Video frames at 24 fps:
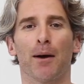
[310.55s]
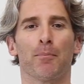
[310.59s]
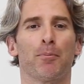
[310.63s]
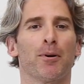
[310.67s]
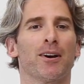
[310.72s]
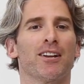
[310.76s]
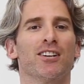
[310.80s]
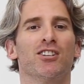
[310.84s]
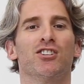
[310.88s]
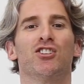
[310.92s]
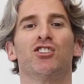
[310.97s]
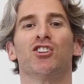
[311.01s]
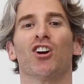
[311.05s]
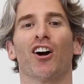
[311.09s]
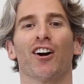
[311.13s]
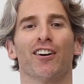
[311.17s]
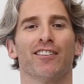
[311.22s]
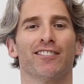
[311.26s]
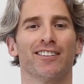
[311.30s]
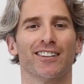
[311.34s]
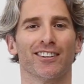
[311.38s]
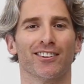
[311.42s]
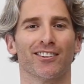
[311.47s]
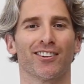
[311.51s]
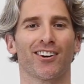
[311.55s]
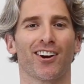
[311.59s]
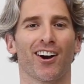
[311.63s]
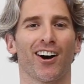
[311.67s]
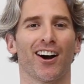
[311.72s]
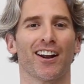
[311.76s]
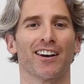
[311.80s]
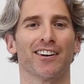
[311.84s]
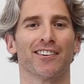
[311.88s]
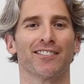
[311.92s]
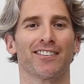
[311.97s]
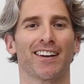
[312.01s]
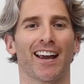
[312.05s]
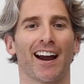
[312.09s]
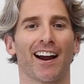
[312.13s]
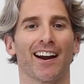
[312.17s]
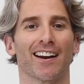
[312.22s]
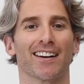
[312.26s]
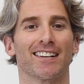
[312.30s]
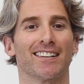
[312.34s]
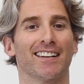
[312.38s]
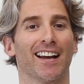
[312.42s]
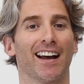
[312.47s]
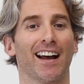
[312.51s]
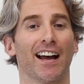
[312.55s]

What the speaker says: pretty jovial kind of character,